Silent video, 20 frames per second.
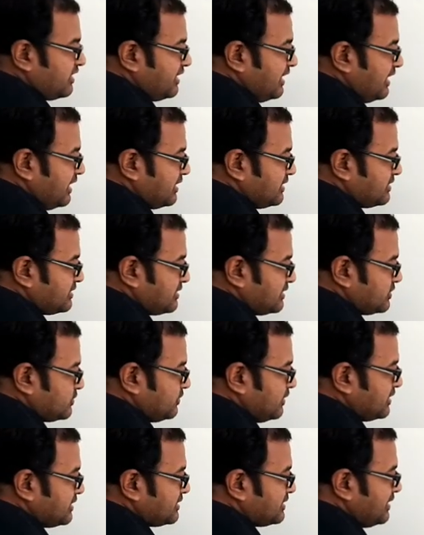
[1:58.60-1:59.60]
that. 6
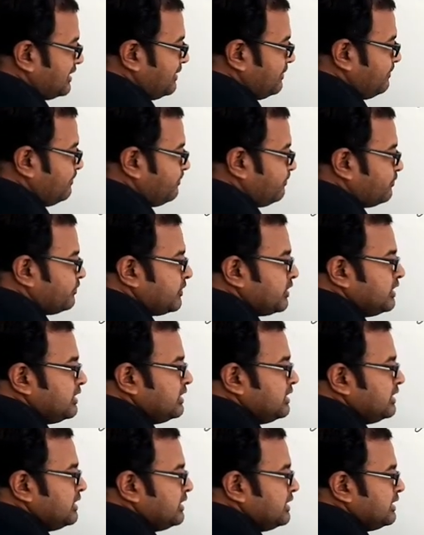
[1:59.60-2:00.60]
1s are
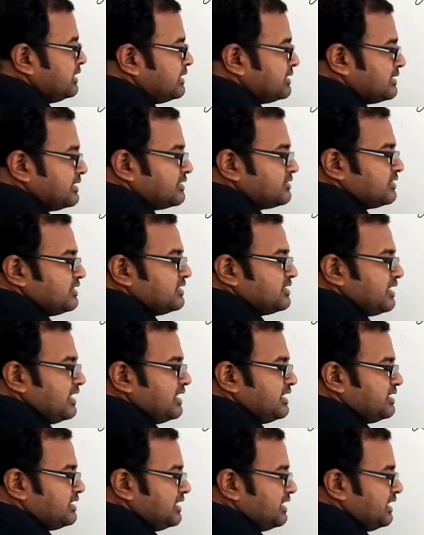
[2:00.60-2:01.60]
6 3s are
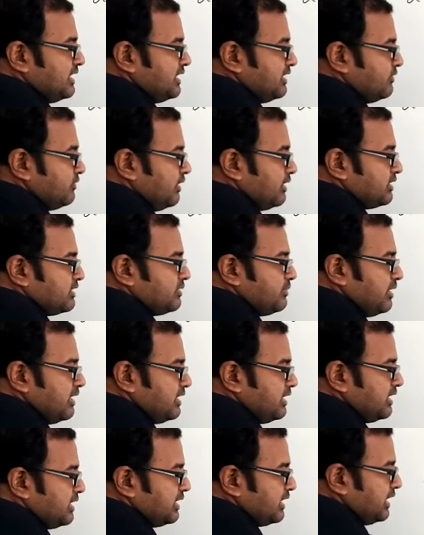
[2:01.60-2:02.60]
18, 1
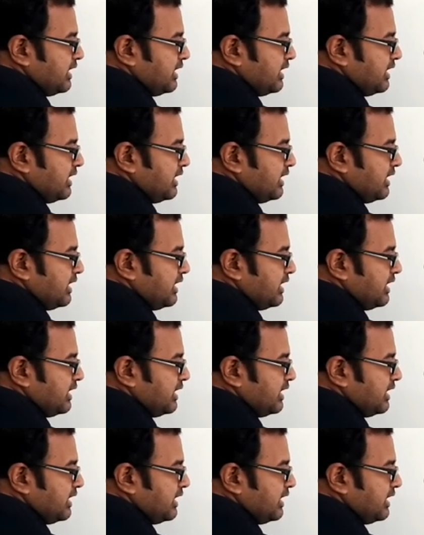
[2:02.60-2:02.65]
remaining,